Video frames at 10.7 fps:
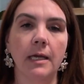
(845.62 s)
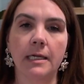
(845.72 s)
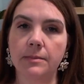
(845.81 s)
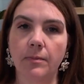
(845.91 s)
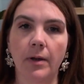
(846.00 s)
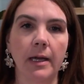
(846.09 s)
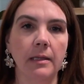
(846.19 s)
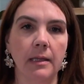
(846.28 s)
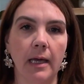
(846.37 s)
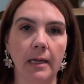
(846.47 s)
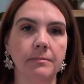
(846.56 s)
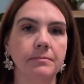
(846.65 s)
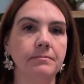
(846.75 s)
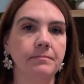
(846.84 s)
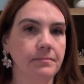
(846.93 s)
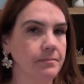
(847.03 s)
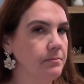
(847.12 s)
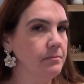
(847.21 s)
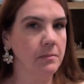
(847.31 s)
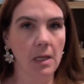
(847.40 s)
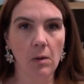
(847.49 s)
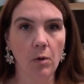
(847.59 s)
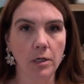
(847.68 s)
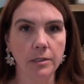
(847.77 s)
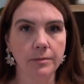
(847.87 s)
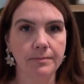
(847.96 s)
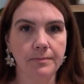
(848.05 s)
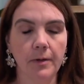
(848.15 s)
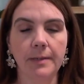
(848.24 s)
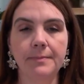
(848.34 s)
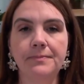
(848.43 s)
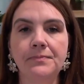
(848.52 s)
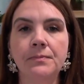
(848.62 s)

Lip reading: nice and bright light. It works, right?